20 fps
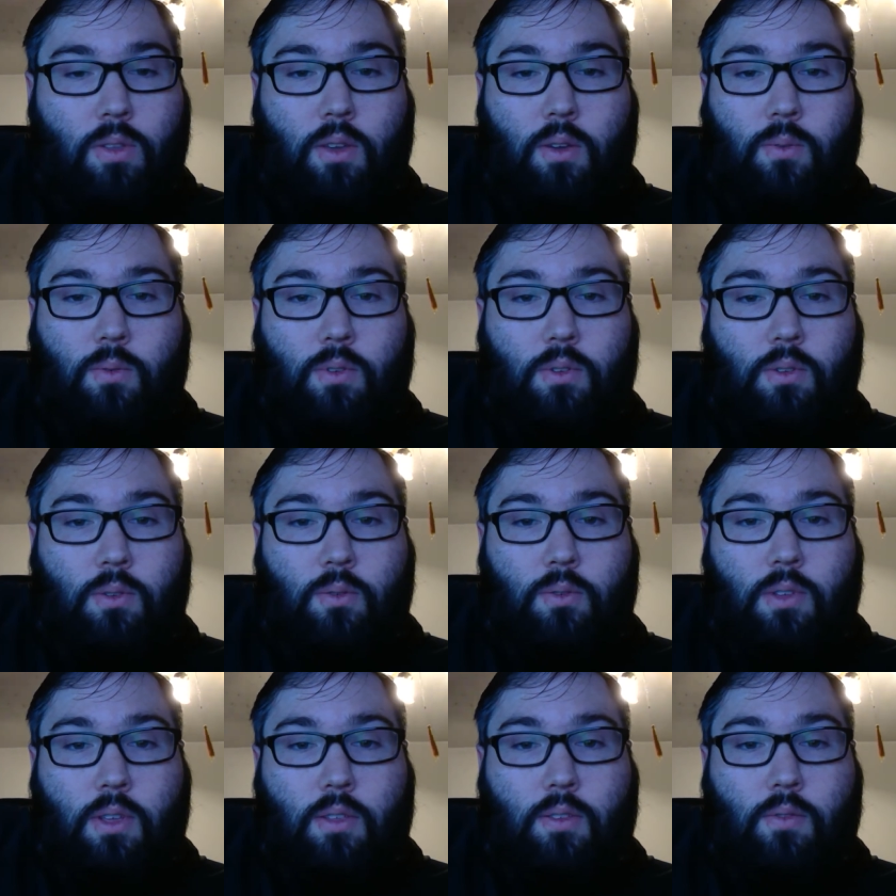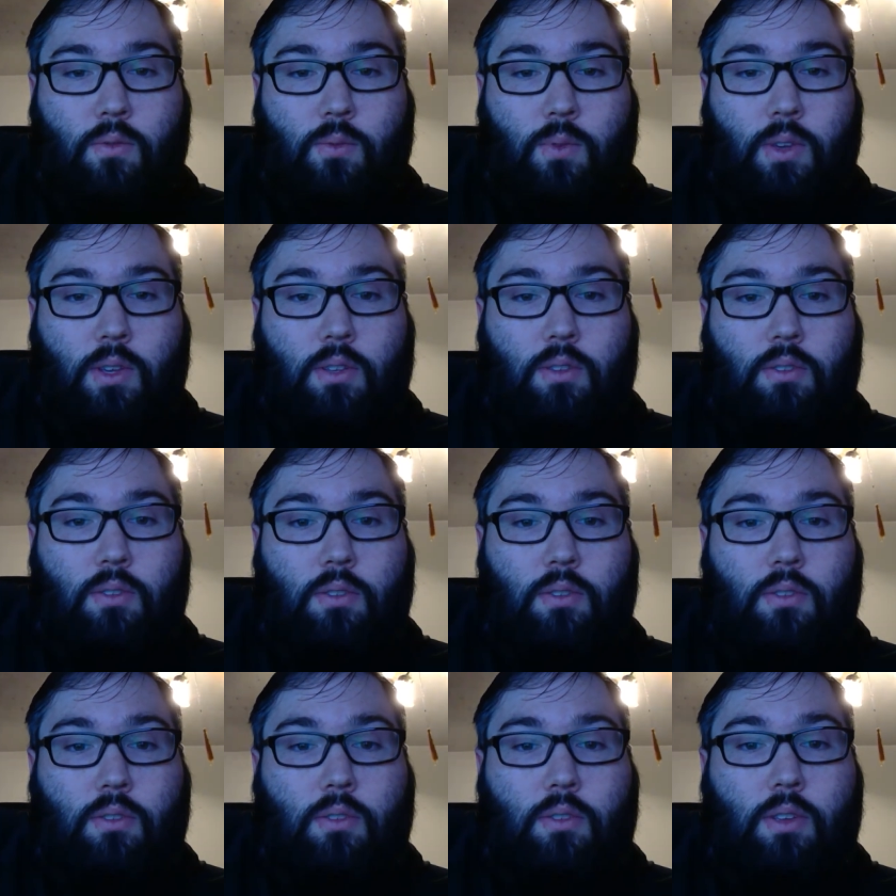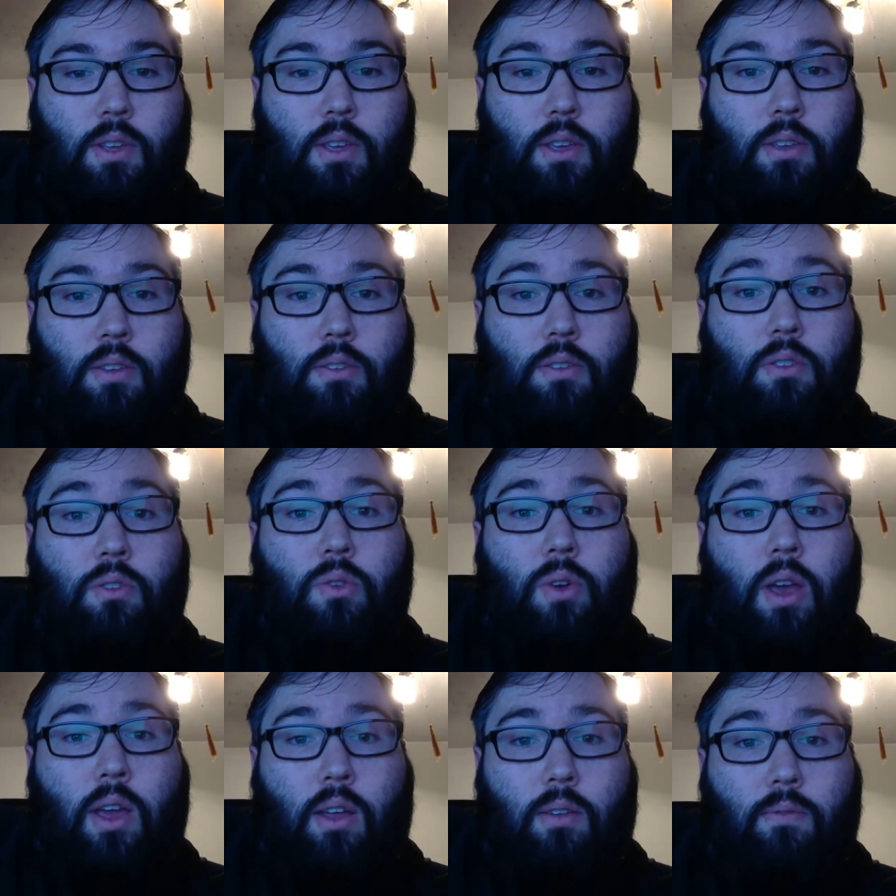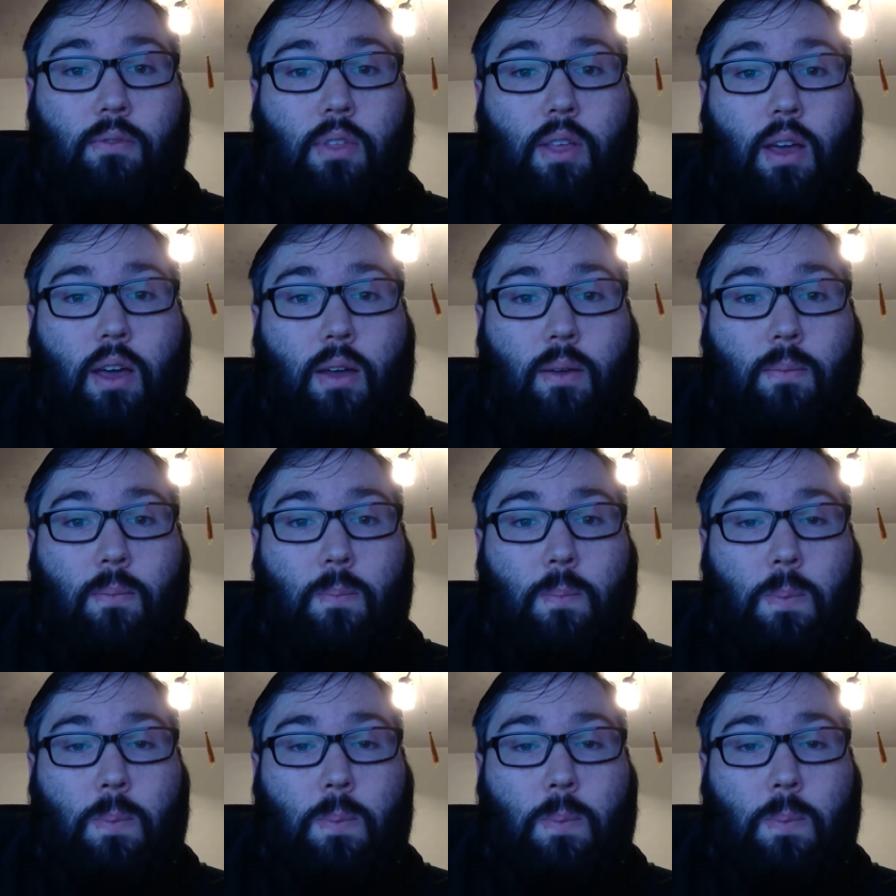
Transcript: thing with 2 sets of wings is the dragonfly.